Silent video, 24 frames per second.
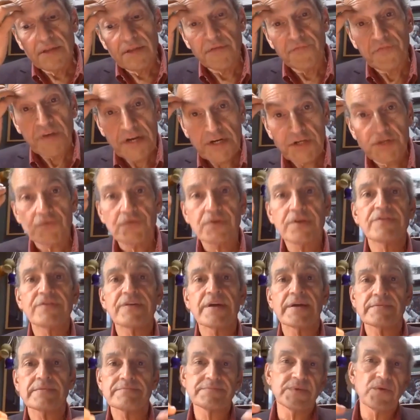victory
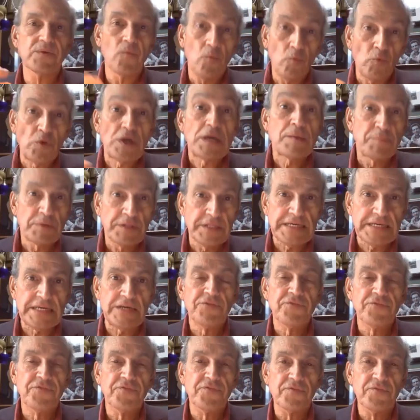that we
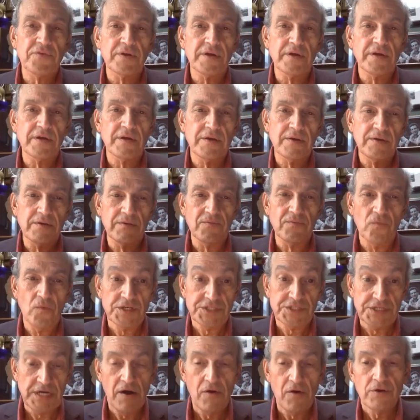believe
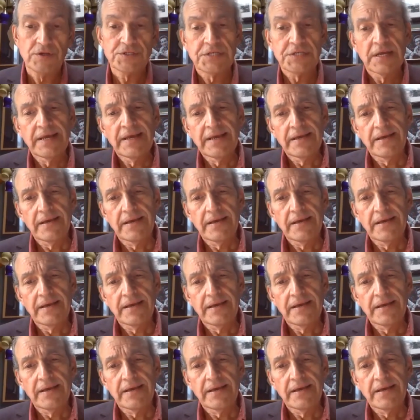was ours.